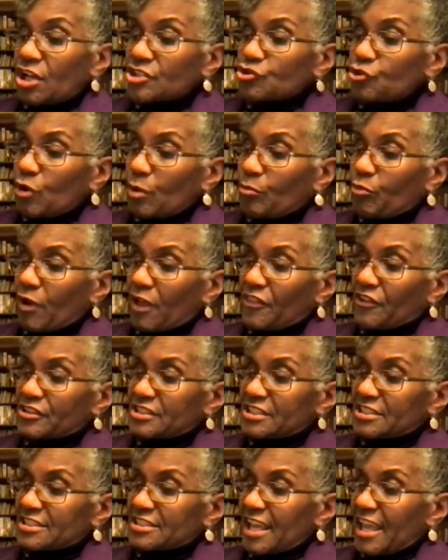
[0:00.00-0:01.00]
a brother
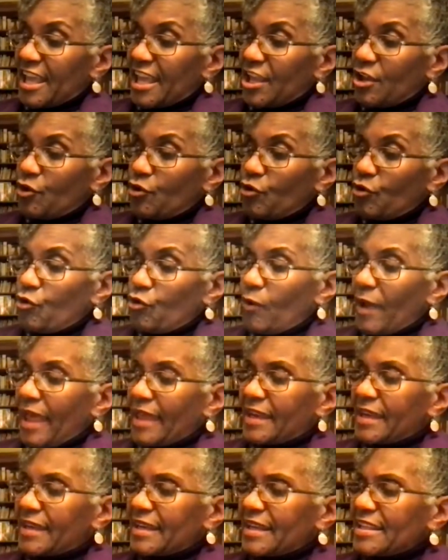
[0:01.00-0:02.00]
today who
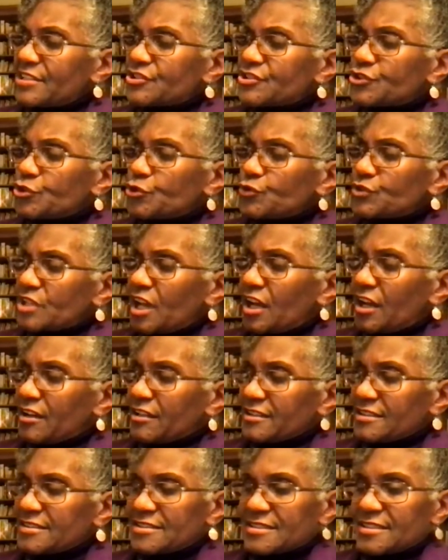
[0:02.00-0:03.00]
had at least two
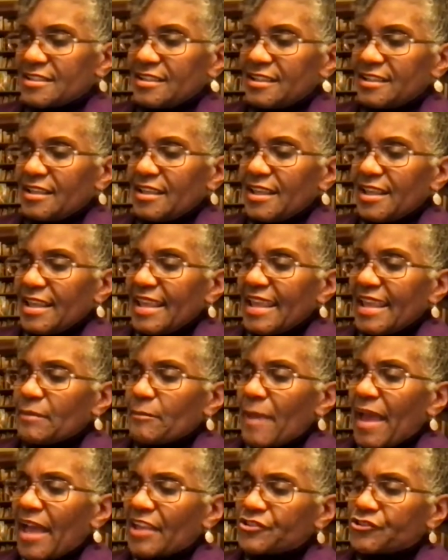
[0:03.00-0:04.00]
tongues. He had
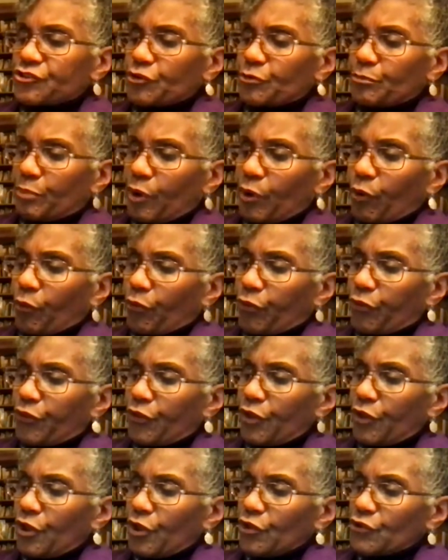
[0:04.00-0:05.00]
mastered both
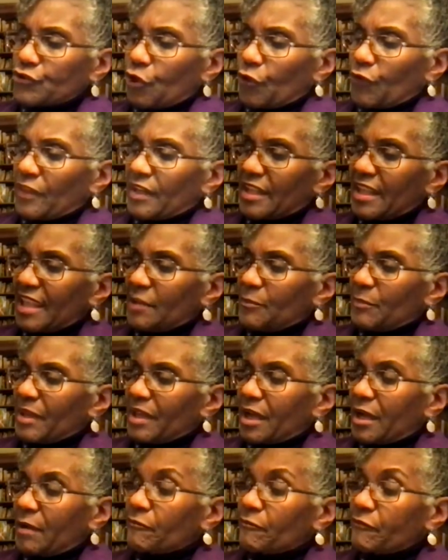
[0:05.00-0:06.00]
so that he had
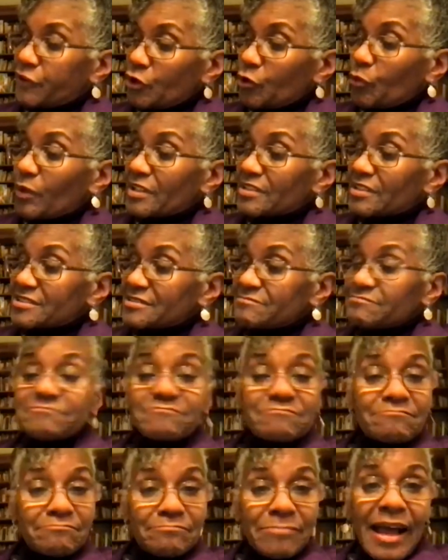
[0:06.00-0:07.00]
become fluent,
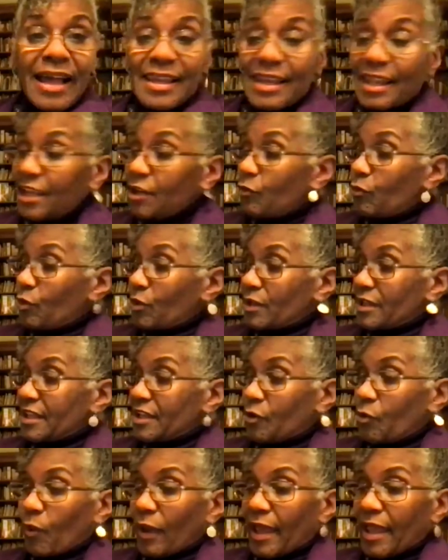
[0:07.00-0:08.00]
bilingual in
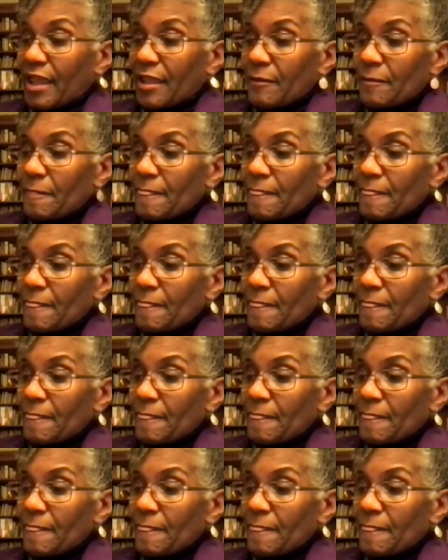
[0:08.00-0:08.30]
a way.